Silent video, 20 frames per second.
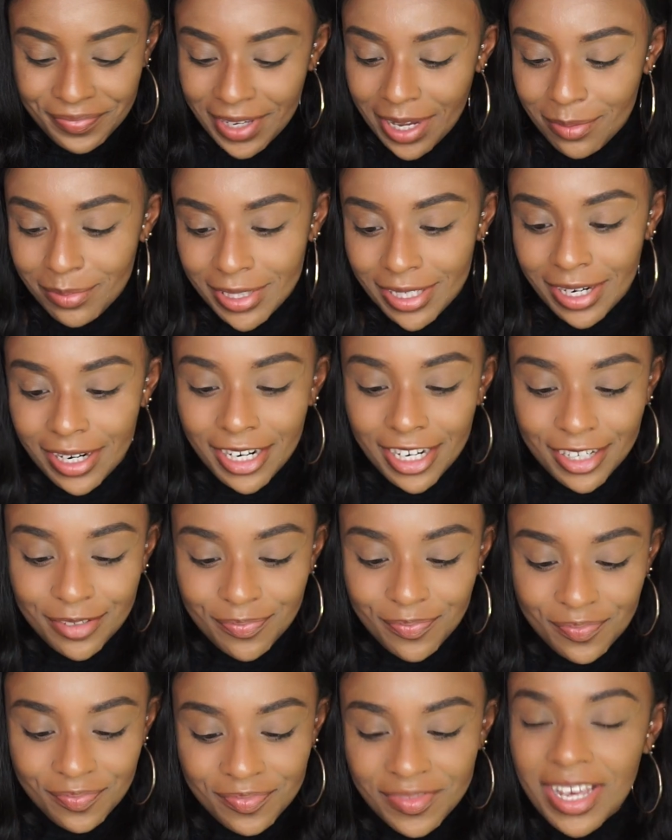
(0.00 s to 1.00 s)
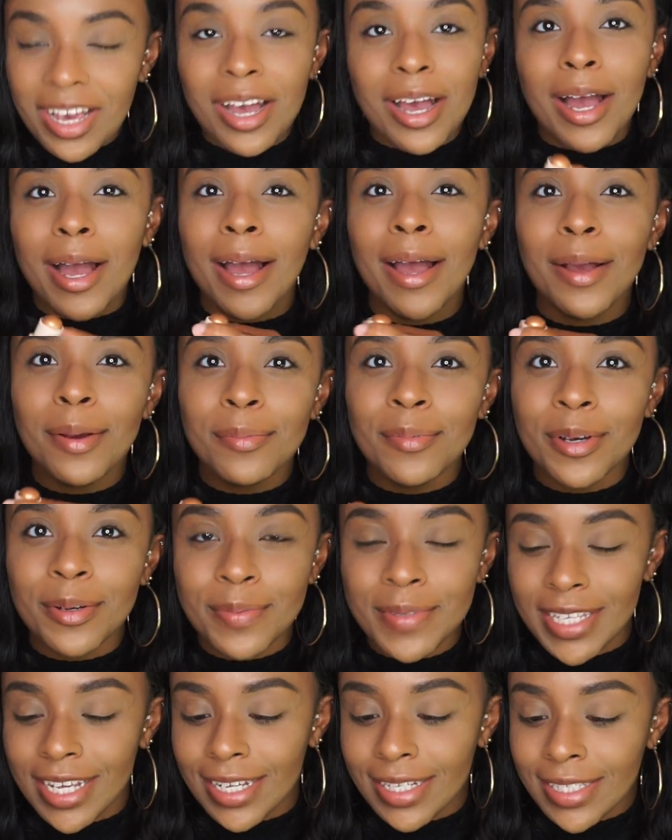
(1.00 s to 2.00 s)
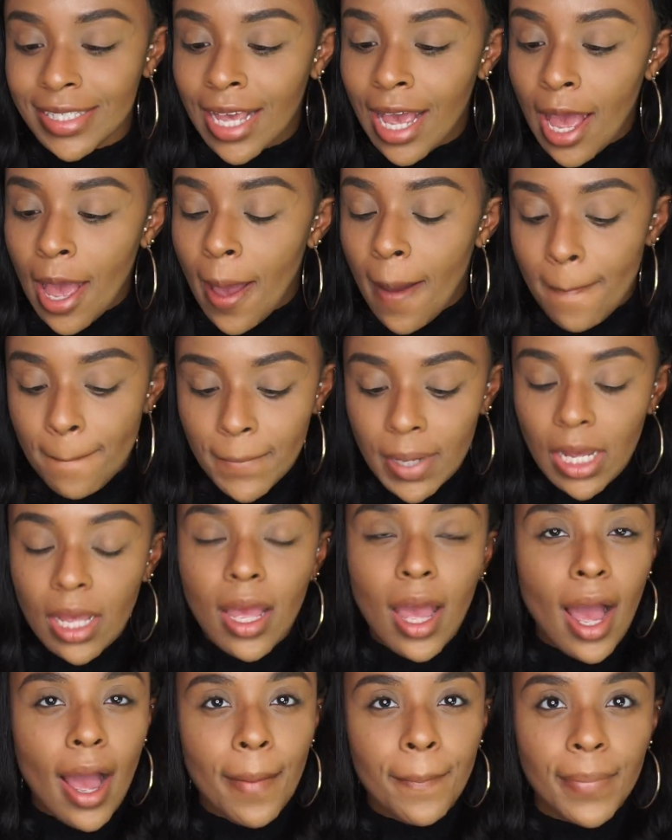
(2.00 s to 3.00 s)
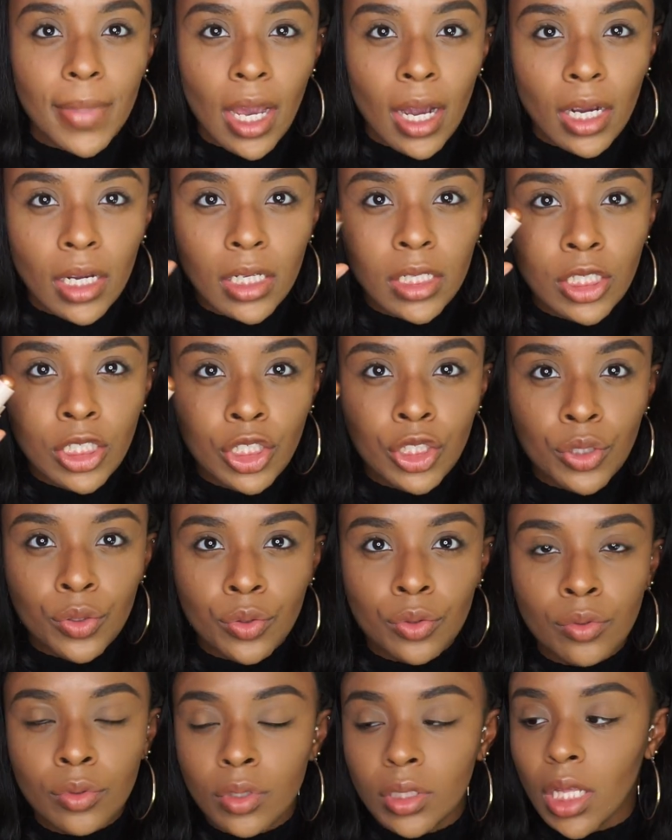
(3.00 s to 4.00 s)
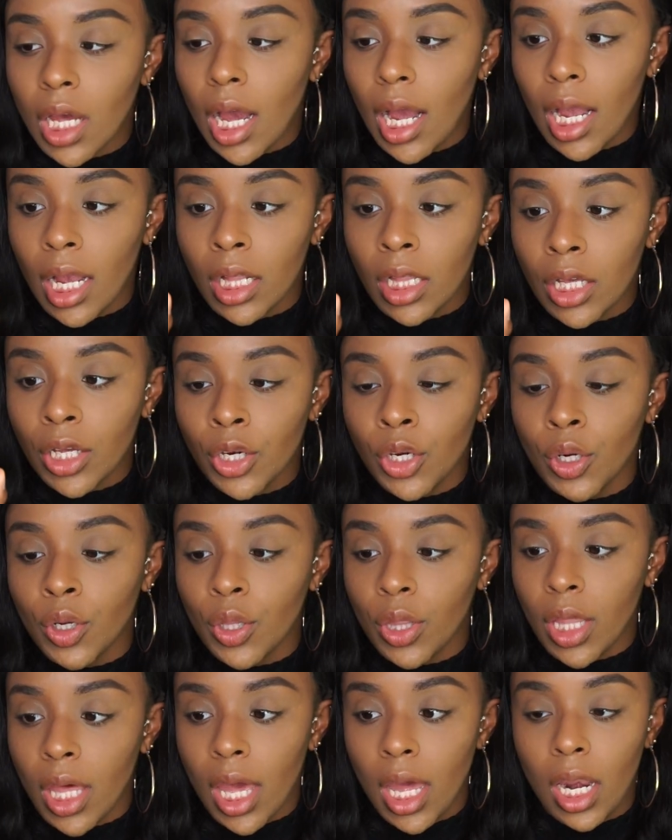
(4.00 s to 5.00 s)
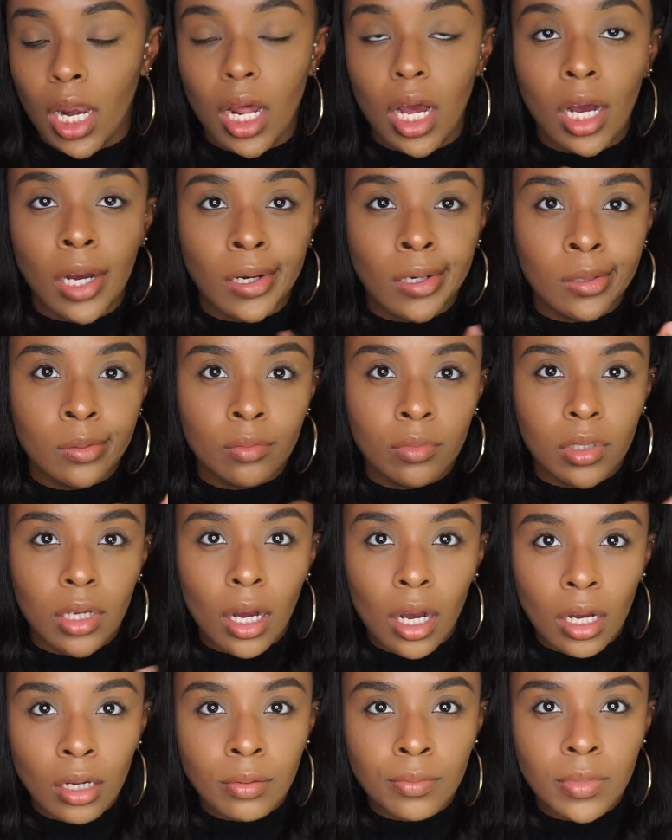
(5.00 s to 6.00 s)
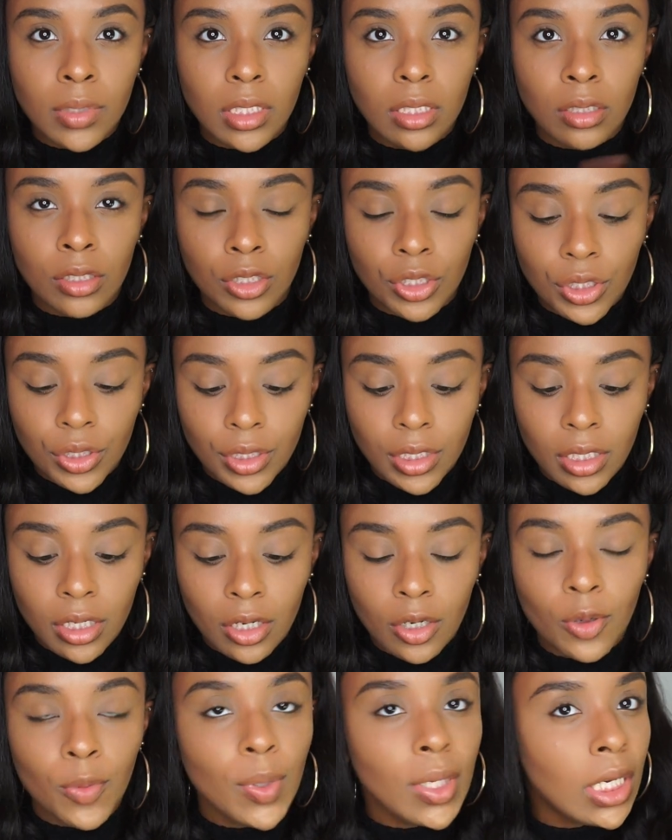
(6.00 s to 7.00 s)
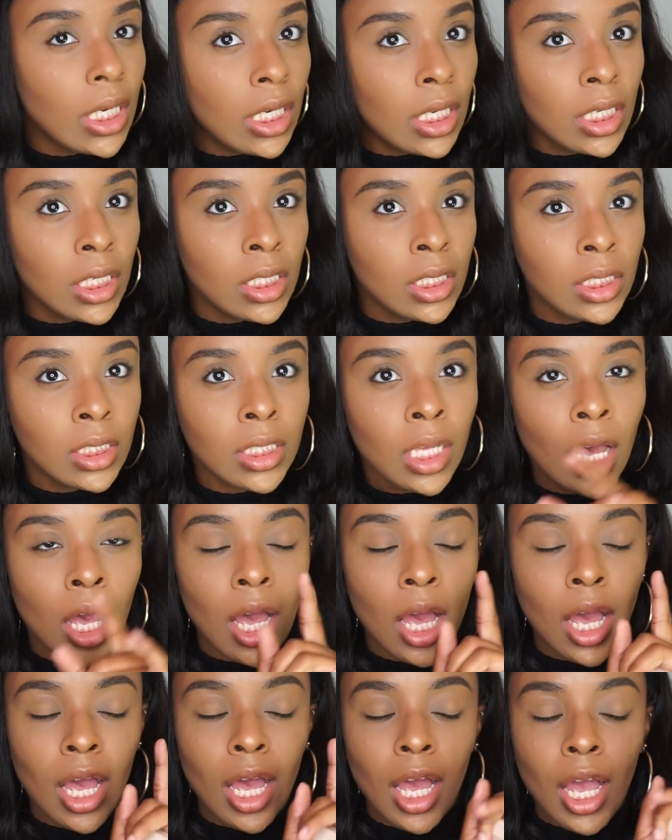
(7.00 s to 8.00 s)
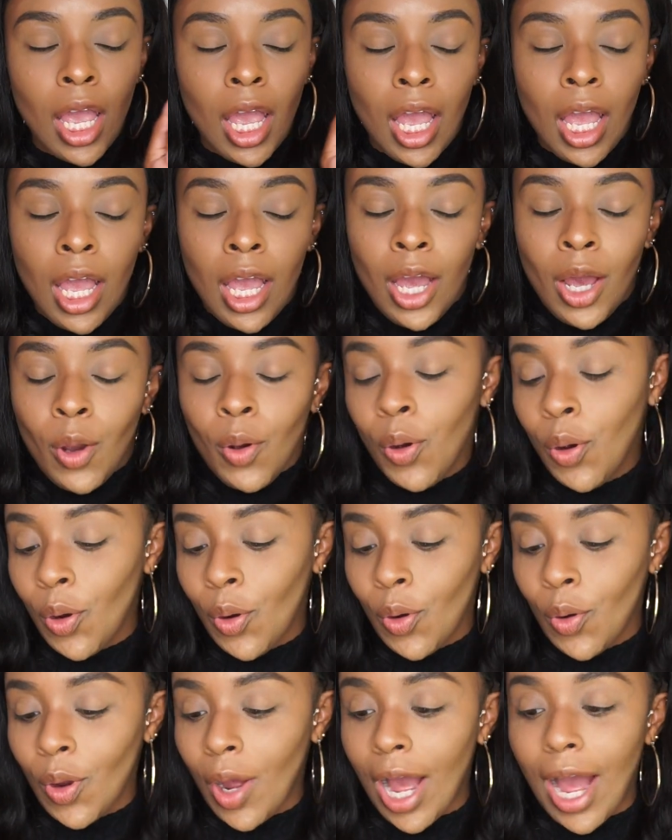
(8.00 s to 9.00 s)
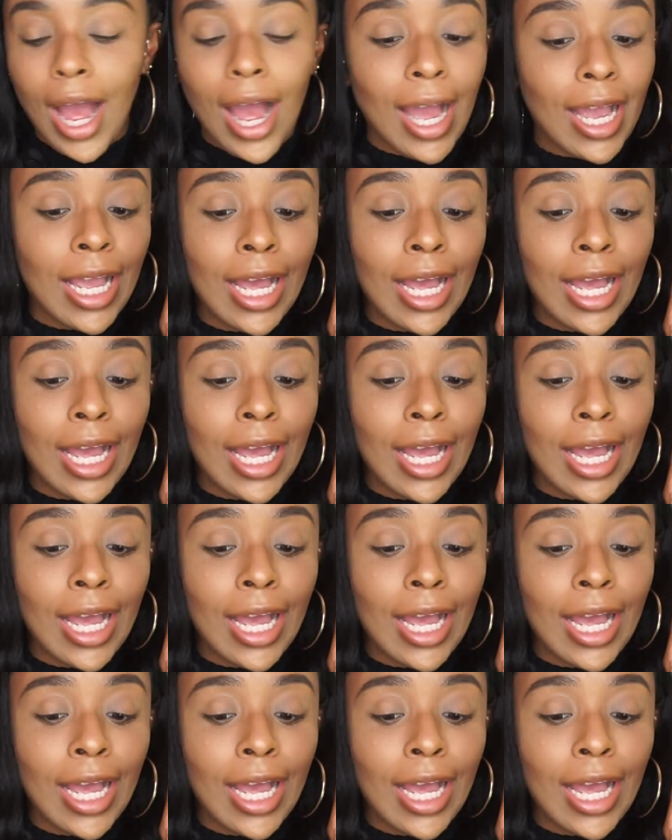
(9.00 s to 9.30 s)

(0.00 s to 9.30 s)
I'm sorry. I'm upset. But I'm not gonna use the highlighter that comes in the trio because I